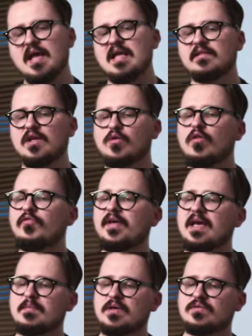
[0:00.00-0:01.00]
And the cool
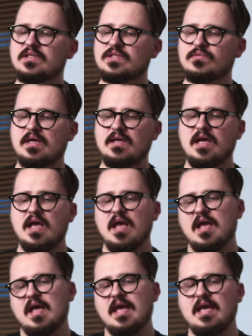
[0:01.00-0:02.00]
thing about this one
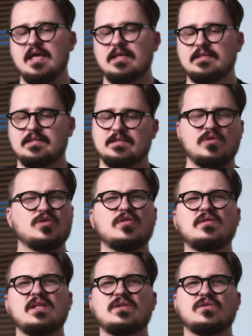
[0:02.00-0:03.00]
is you
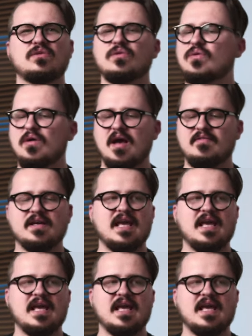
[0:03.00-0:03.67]
don't need to have a